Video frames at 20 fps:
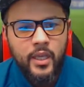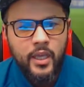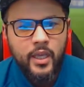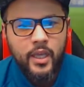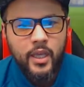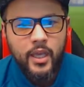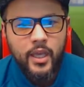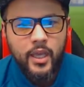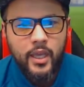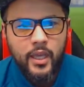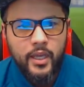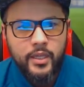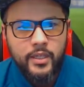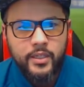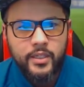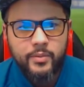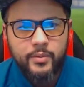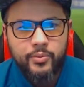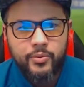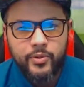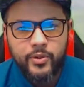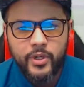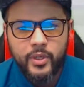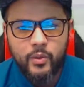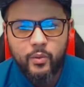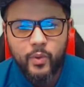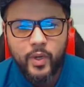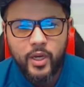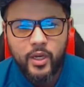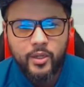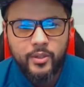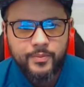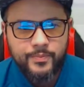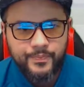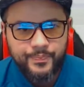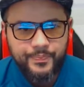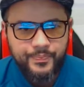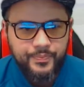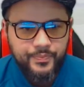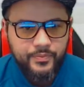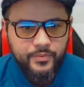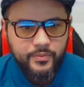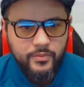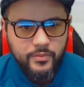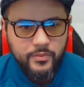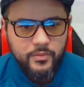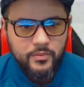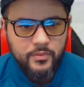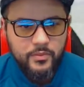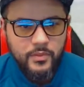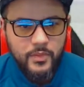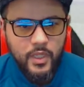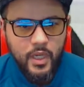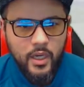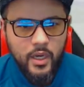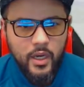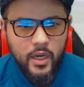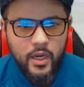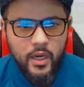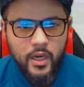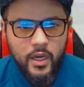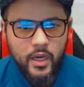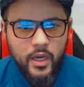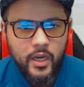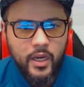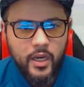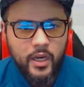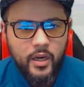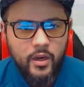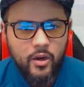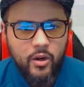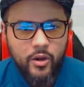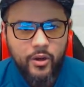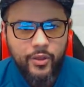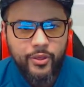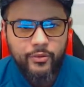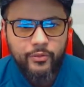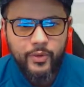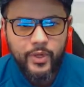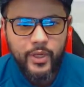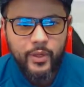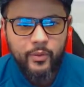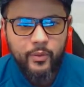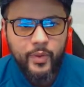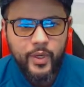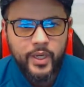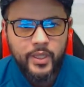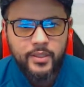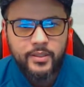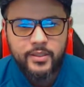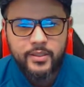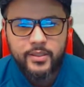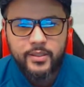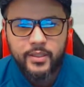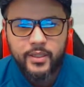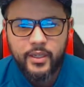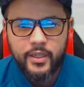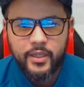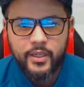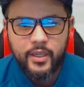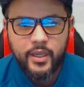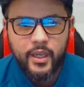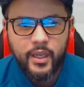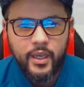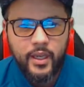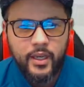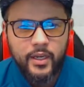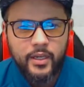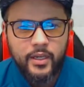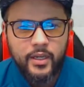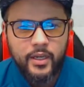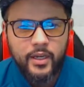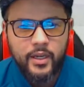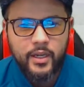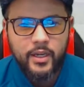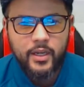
and did pretty well uh, all three wins. And uh,